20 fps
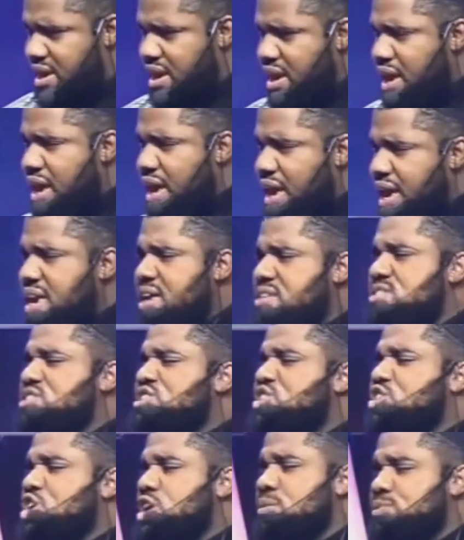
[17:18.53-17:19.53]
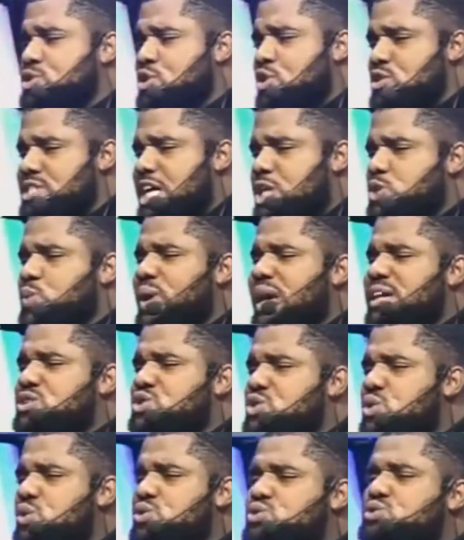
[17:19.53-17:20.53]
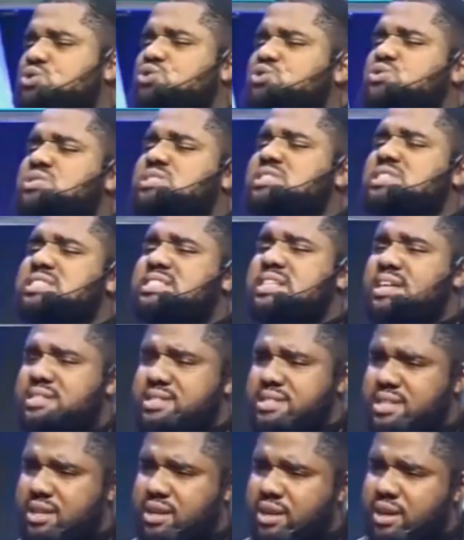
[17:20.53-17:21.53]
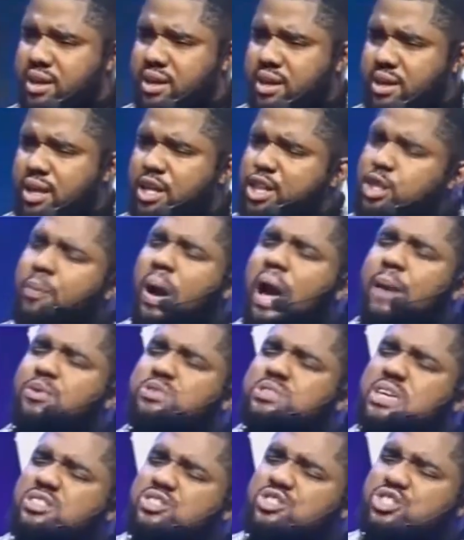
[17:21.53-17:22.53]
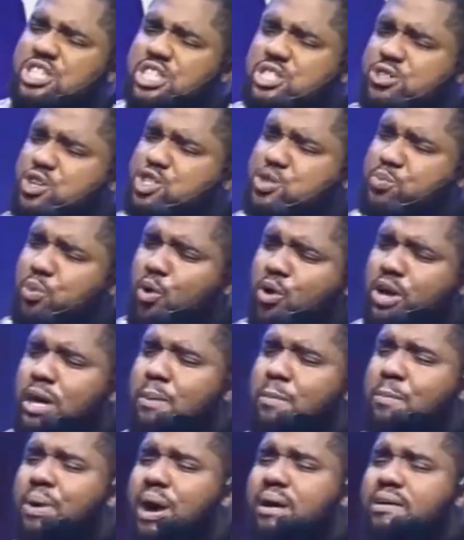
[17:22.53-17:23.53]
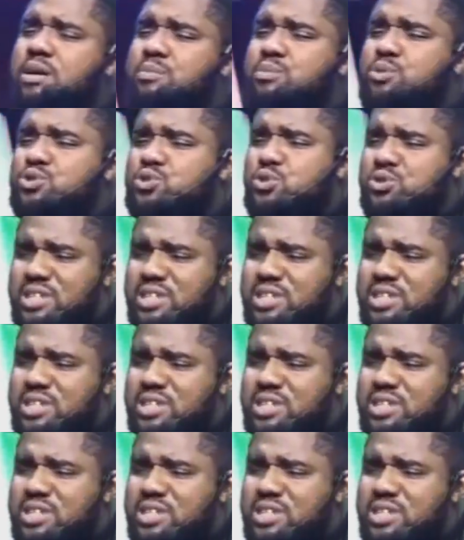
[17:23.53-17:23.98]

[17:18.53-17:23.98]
in scriptures that we are told to do ceaselessly the Bible says Jesus spoke a parable to this